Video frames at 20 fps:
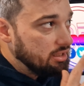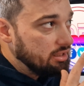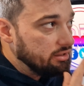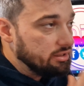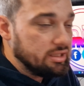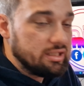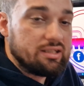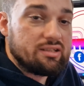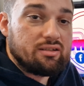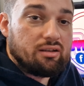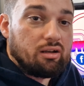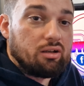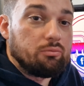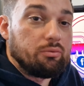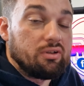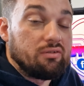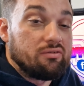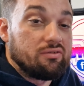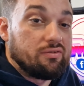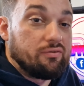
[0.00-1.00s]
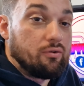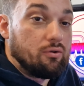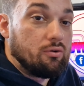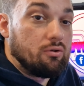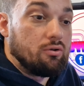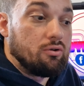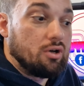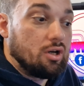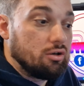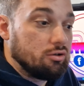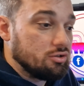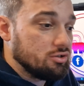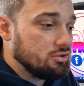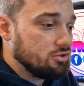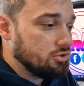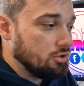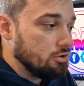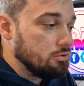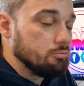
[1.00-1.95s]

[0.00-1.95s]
These Silent Wings 4 are so